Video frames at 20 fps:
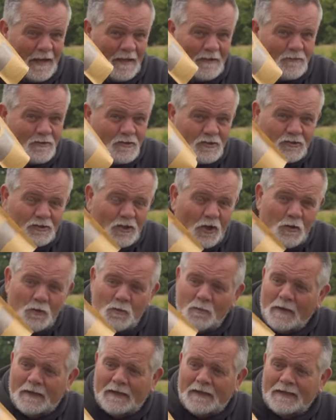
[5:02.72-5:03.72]
And so
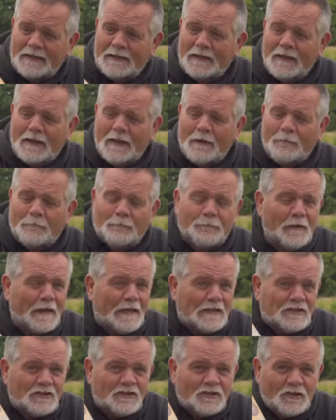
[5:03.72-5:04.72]
many
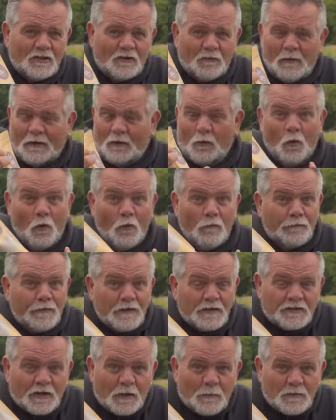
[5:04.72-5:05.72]
fish, well, all
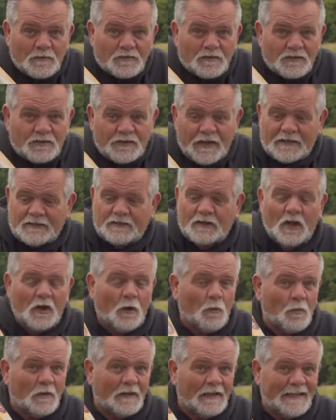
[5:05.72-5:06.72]
fish I would suggest,
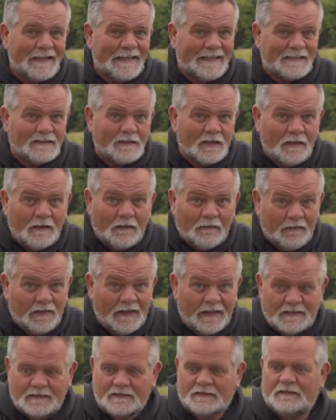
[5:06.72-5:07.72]
will eat
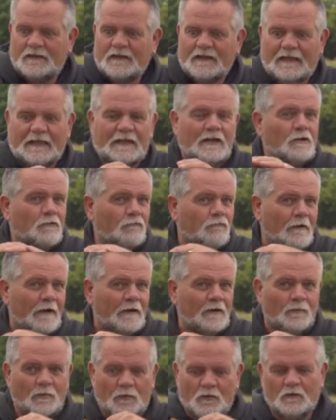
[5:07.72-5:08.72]
this
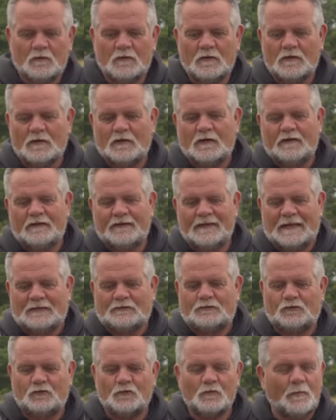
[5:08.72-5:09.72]
incredible
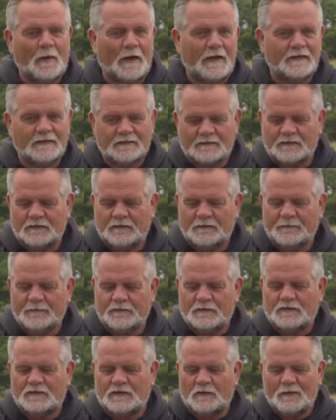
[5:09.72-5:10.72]
natural bait.
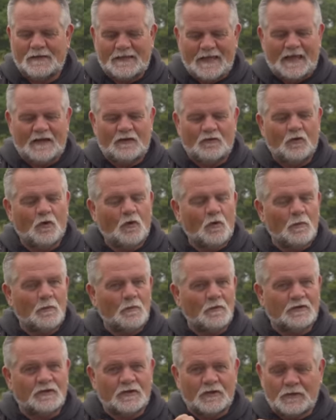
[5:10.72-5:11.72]
So again, all we
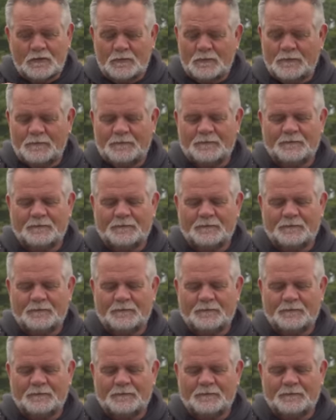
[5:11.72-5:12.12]
would do,